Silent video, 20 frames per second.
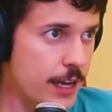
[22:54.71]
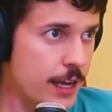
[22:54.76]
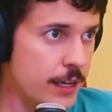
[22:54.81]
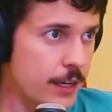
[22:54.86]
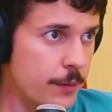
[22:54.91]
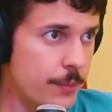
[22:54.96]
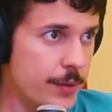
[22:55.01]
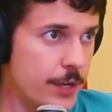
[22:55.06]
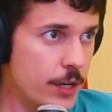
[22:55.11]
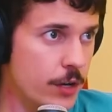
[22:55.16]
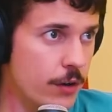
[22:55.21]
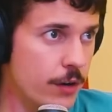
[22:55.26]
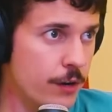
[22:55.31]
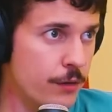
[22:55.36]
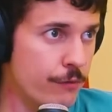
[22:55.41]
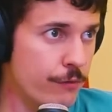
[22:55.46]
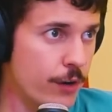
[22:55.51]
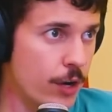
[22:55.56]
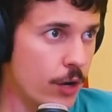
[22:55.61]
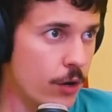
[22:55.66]
and appeared
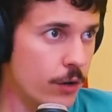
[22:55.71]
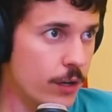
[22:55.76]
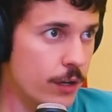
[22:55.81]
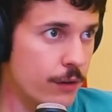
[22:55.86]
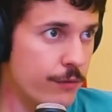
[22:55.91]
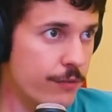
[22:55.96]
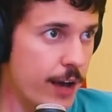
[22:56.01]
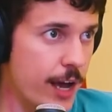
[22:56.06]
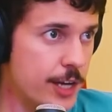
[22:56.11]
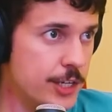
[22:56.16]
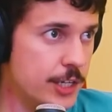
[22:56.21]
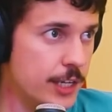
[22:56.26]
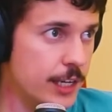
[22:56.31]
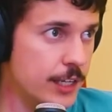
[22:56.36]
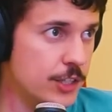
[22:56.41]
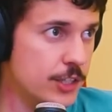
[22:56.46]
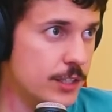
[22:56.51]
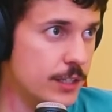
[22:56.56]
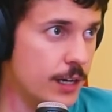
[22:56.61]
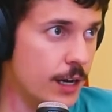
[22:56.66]
in Vogue and fashion
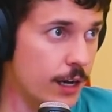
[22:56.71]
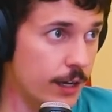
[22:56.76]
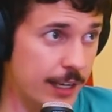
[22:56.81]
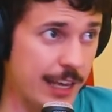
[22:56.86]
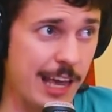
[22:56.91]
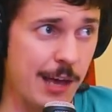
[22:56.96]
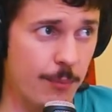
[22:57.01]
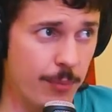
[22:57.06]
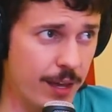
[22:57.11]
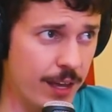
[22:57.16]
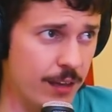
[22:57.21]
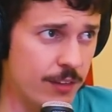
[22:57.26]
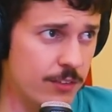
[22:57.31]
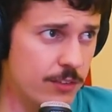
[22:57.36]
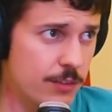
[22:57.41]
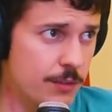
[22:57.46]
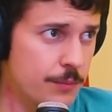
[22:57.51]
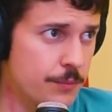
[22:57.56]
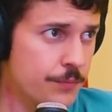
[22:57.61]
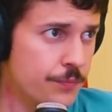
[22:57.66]

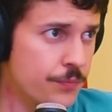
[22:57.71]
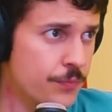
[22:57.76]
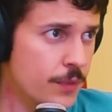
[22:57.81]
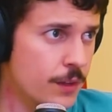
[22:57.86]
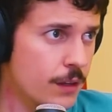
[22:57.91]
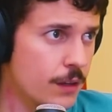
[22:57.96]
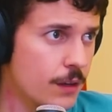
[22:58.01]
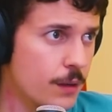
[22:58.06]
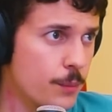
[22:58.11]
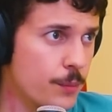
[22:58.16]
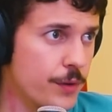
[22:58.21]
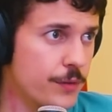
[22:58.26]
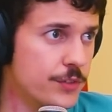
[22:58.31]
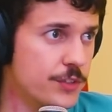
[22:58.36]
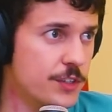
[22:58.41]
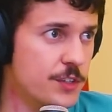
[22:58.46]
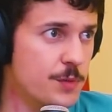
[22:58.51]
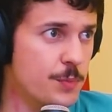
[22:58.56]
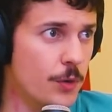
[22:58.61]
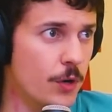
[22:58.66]
campaigns.
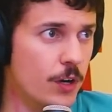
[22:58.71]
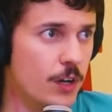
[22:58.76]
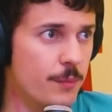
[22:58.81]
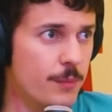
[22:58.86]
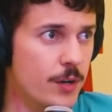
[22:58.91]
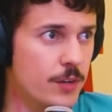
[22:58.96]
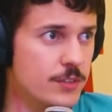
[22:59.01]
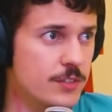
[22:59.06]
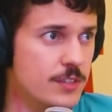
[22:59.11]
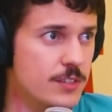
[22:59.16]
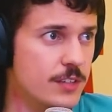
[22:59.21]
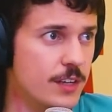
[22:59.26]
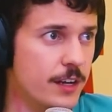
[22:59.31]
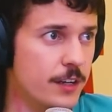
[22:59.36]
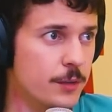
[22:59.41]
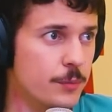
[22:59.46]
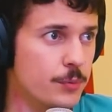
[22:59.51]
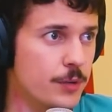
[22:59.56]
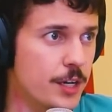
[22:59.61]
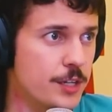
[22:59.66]
Previously spoke about
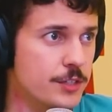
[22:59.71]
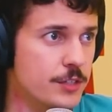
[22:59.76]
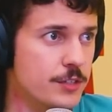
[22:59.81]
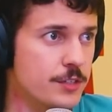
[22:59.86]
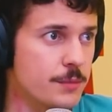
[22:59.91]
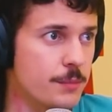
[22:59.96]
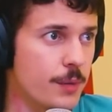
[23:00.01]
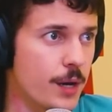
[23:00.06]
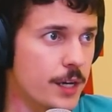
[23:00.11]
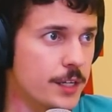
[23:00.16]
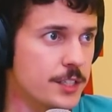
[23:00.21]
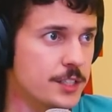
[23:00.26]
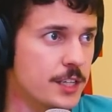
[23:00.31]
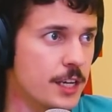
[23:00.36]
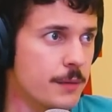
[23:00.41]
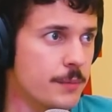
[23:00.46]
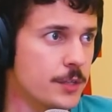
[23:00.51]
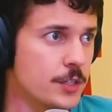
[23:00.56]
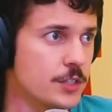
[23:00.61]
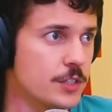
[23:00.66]
societal pressures and body
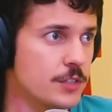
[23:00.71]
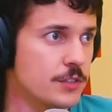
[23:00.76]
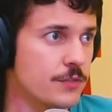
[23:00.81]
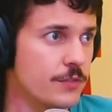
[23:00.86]
shaming she's